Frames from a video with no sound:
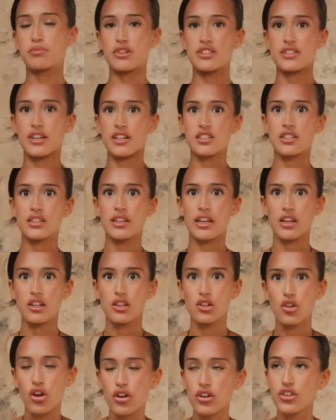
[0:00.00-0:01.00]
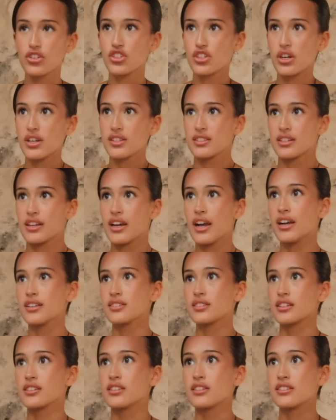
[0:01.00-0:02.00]
but it's actually like a longer dress, and it
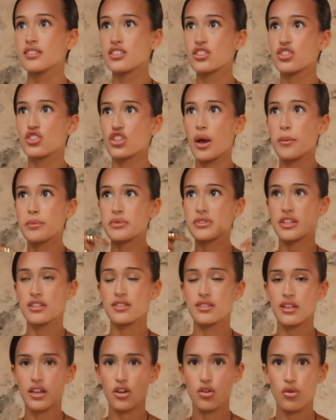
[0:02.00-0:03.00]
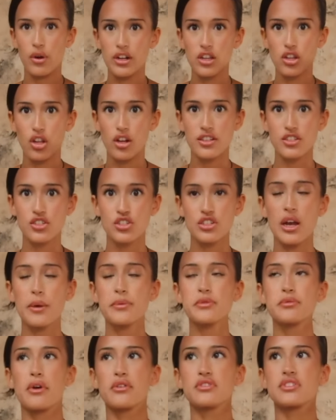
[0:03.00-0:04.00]
has like these straps. That's like quite a lot of
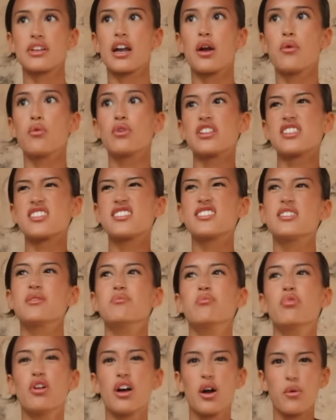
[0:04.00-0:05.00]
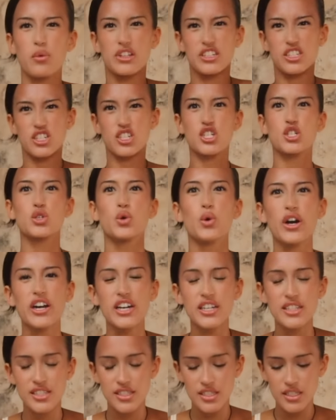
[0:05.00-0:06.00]
straps. So I was like, I want it simple. I want it
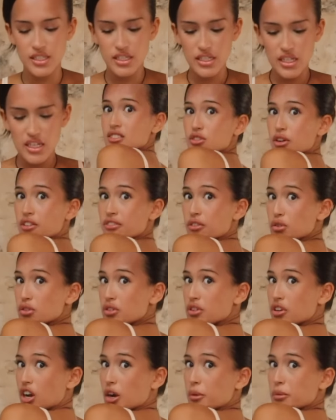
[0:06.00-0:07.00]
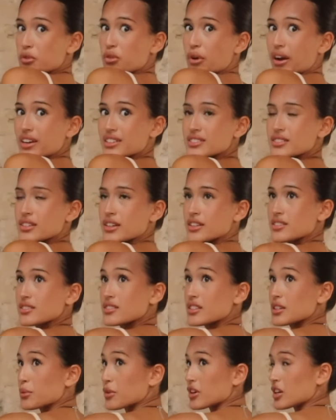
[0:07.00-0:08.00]
short. So I folded her up quite
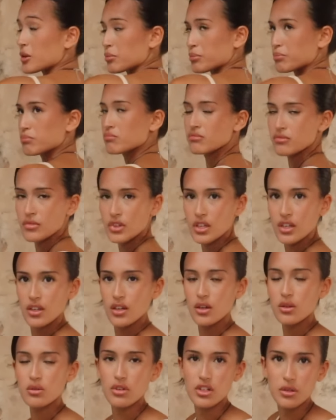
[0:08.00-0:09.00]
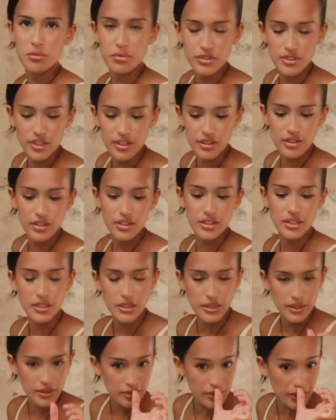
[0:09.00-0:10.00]
intensely. We're gonna pretend
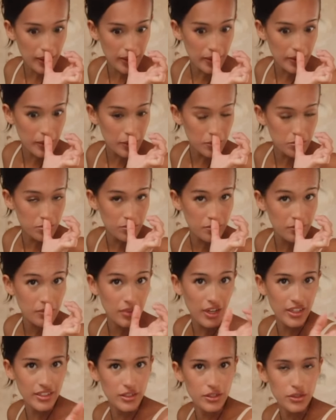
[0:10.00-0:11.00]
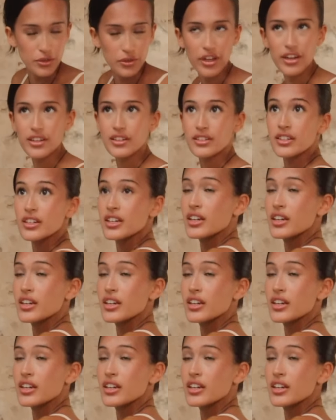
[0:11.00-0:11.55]
that I didn't do that.